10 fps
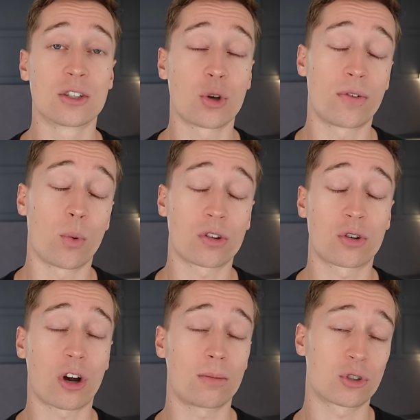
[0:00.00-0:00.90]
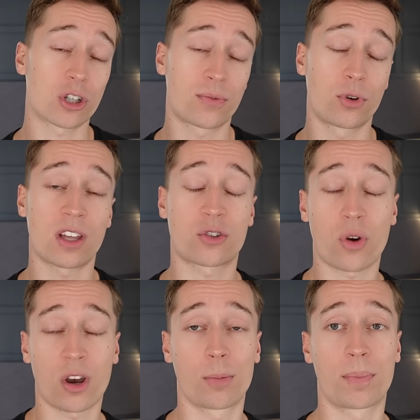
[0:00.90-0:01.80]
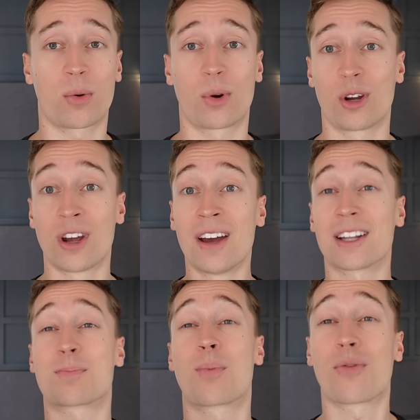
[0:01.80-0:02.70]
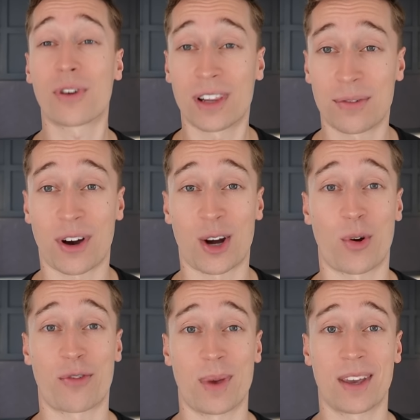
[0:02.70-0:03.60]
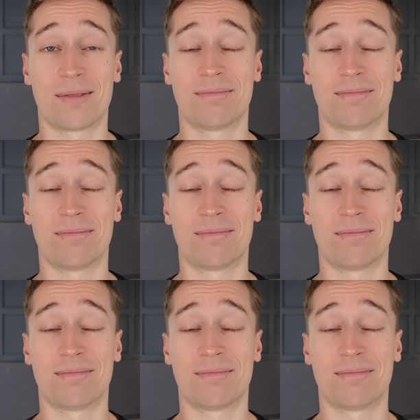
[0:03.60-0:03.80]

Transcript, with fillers: So if you want to come just for that trial period, that's perfectly fine with me.